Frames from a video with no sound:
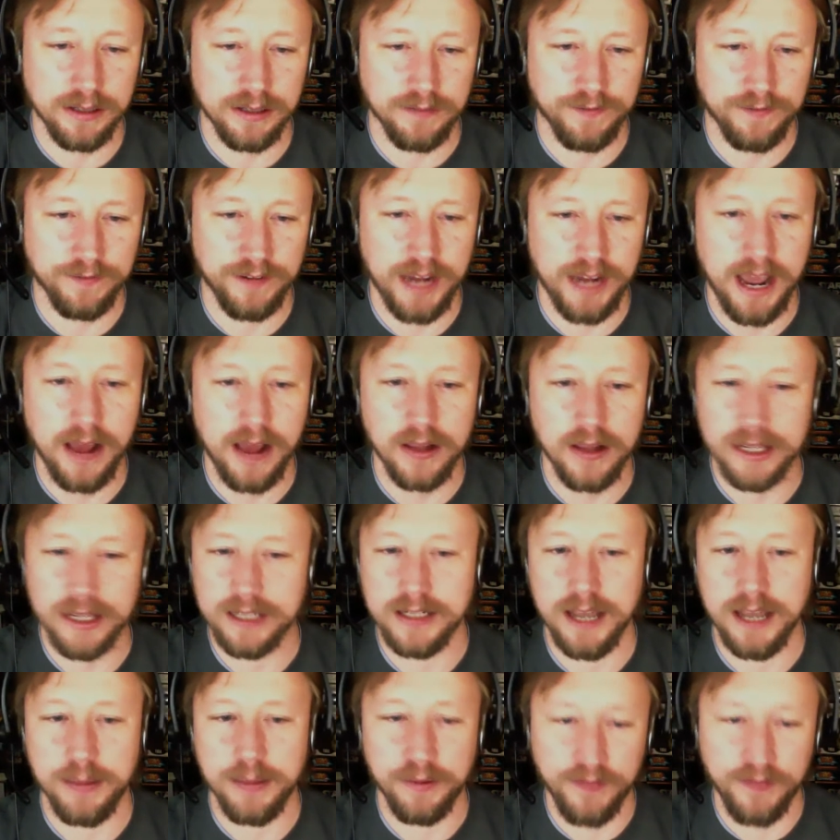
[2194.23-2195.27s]
finale
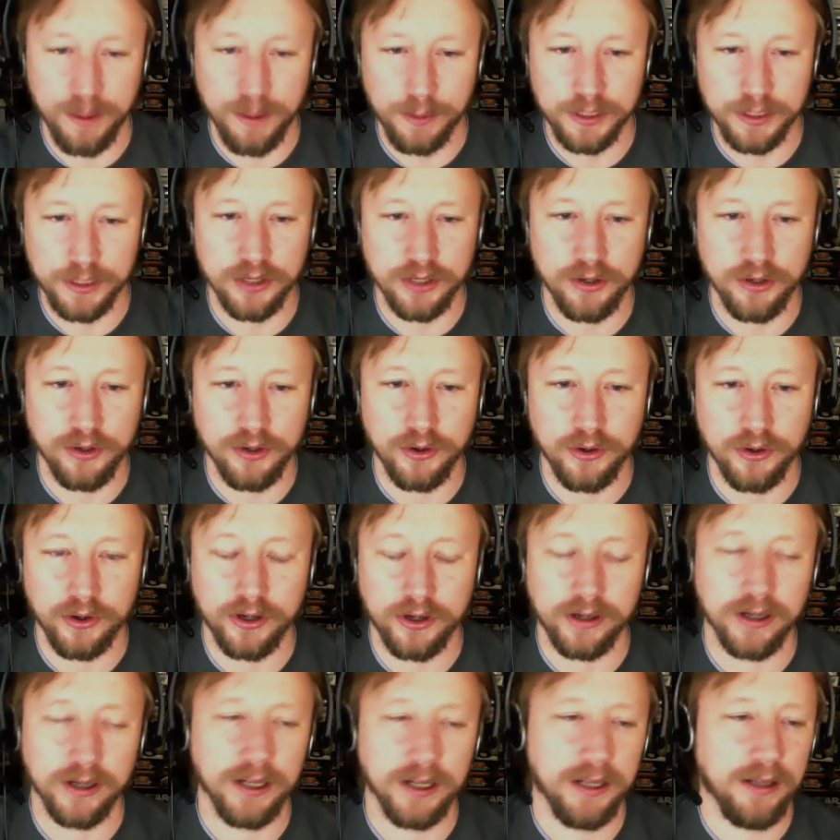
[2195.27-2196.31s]
type of episode
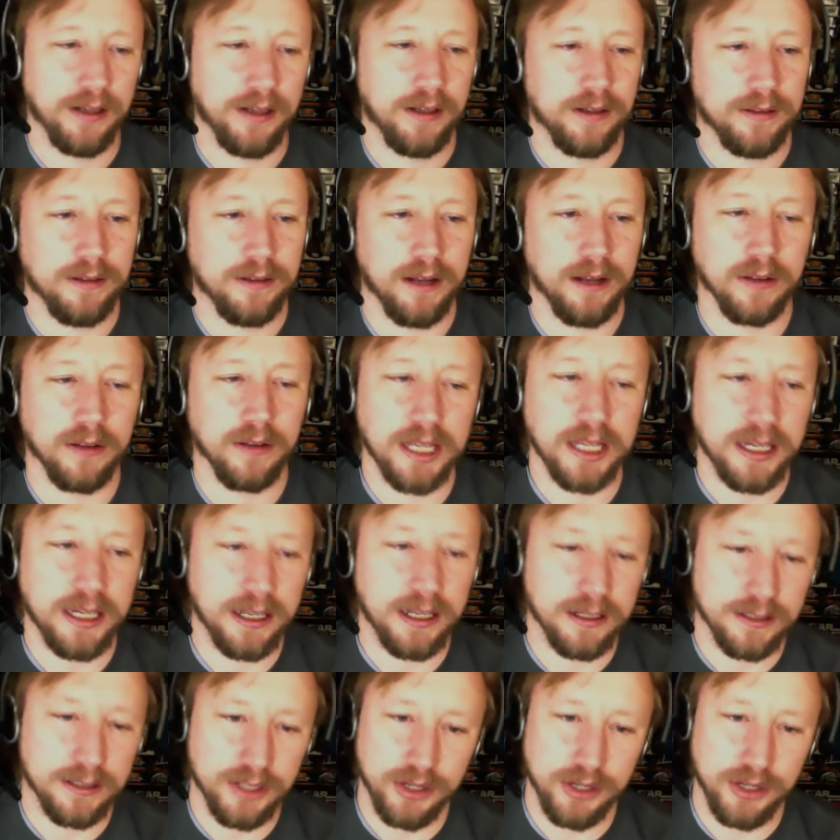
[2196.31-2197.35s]
or a lead
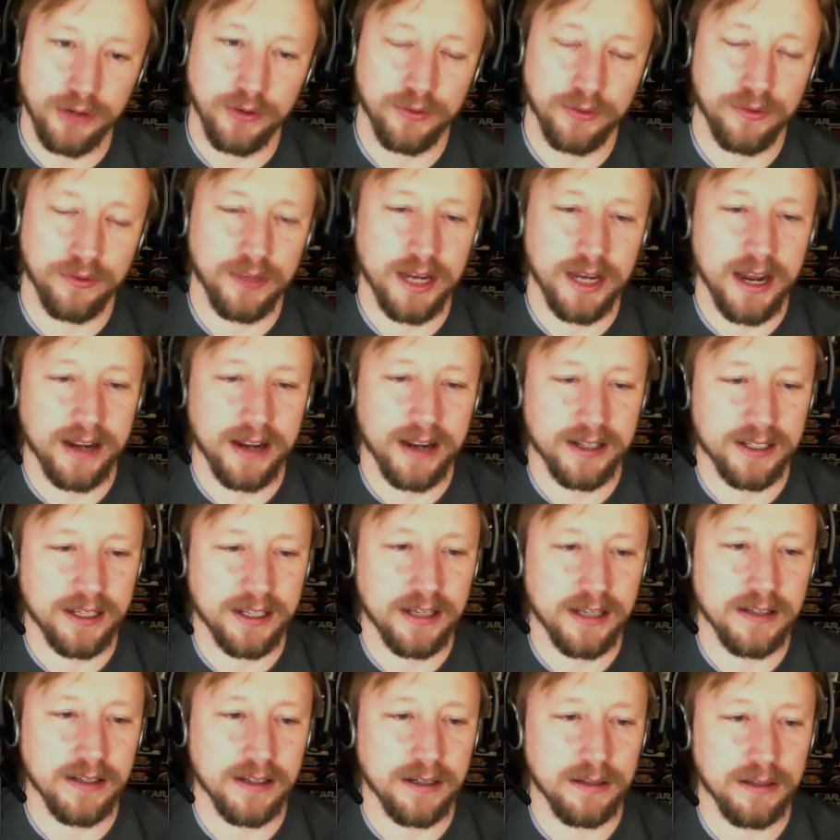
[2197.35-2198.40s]
into the next
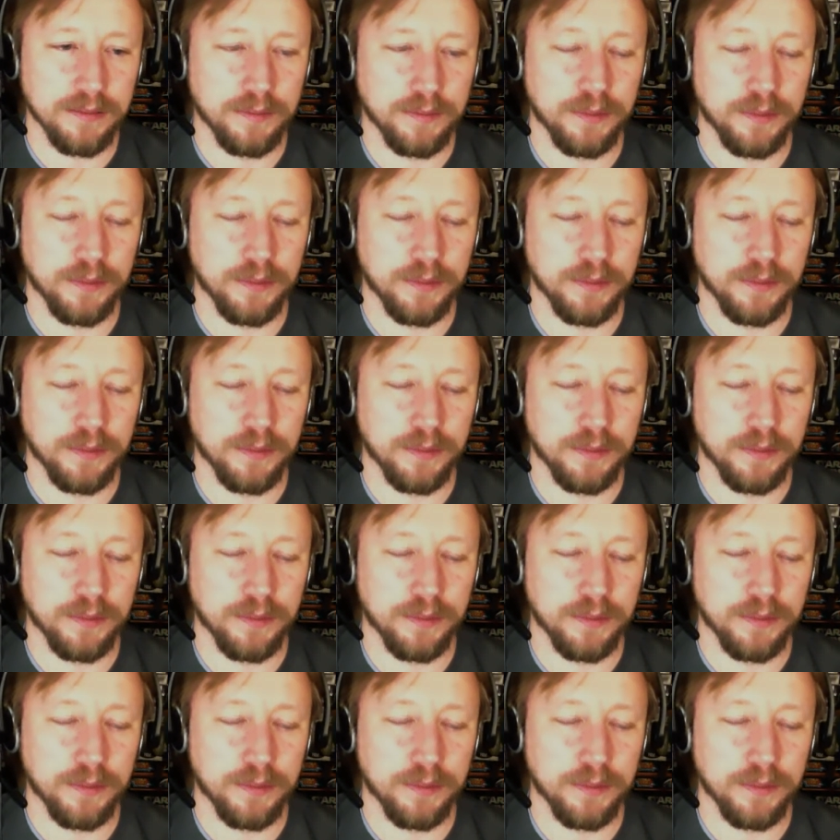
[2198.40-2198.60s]
season.